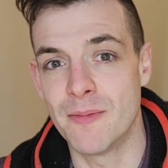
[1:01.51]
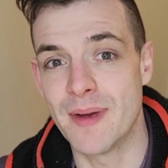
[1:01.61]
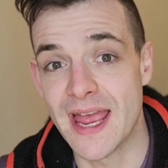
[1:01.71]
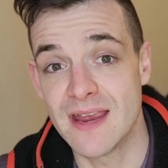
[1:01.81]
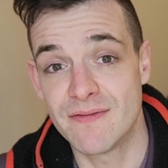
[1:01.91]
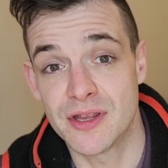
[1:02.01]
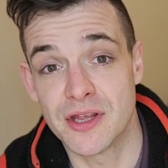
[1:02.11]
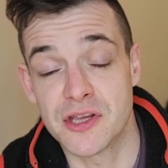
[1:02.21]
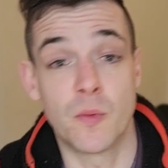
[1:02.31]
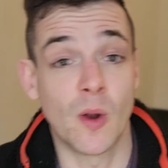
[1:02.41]
a behavior that
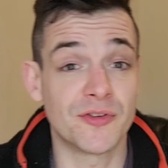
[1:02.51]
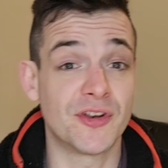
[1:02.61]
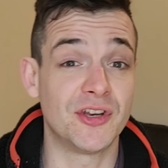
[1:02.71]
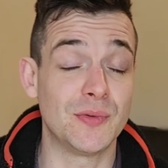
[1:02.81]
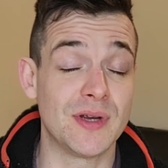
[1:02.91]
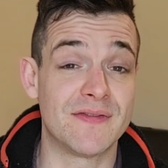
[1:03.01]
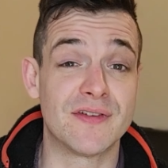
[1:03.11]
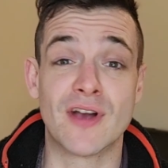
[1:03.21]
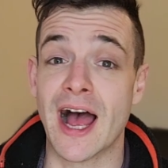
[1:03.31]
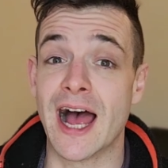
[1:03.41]
you want to do, if
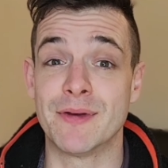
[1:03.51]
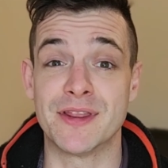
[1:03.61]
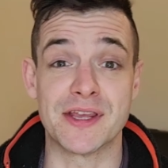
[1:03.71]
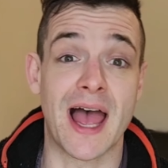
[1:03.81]
you've got a habit that you